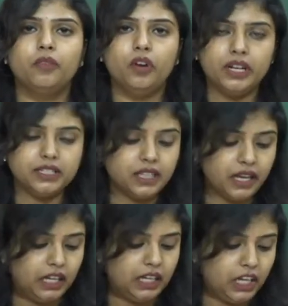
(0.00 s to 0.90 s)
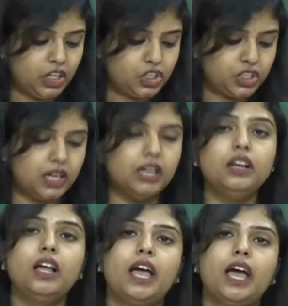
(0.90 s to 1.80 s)
What is the
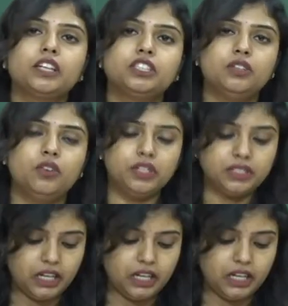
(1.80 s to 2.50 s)
initial action?